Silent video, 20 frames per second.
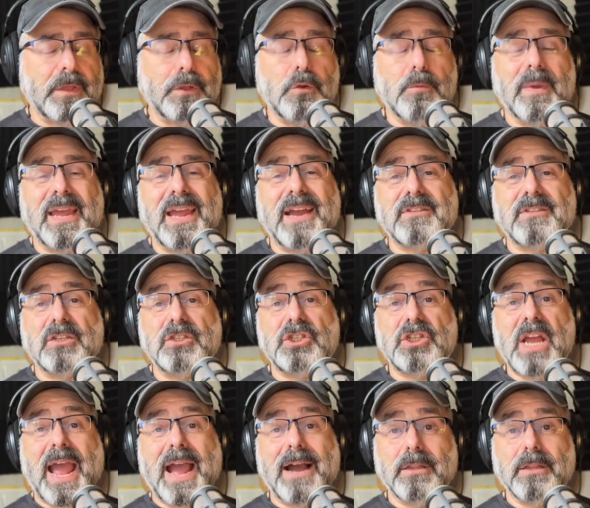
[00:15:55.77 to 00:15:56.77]
that you may have to
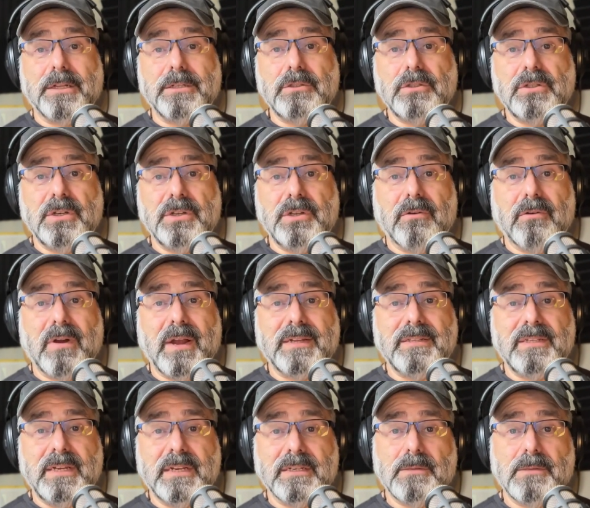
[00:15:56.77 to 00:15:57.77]
challenge your
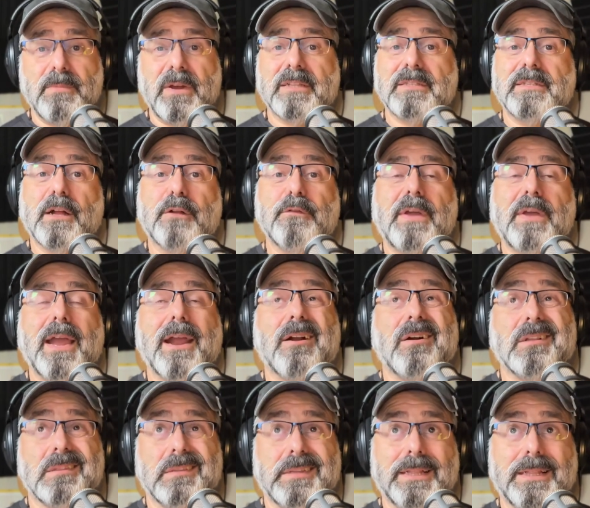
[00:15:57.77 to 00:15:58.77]
ideas about self
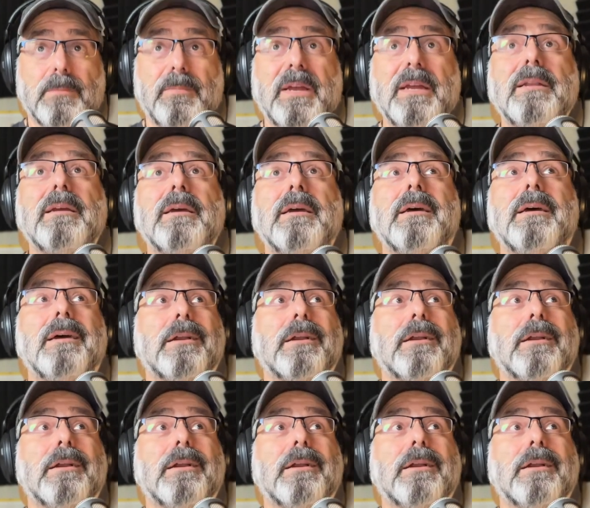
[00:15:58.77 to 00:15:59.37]
care a little bit.